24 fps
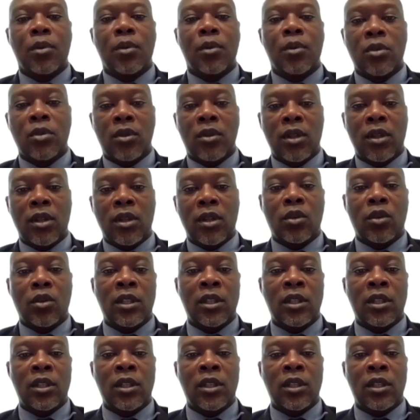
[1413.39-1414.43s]
audited
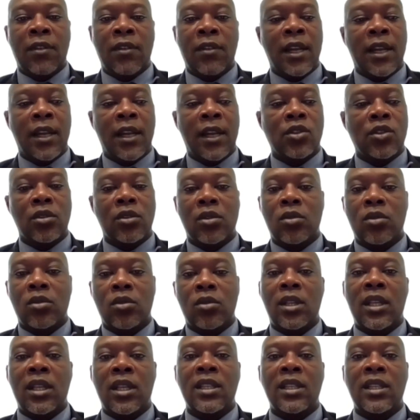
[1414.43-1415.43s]
financials to then say,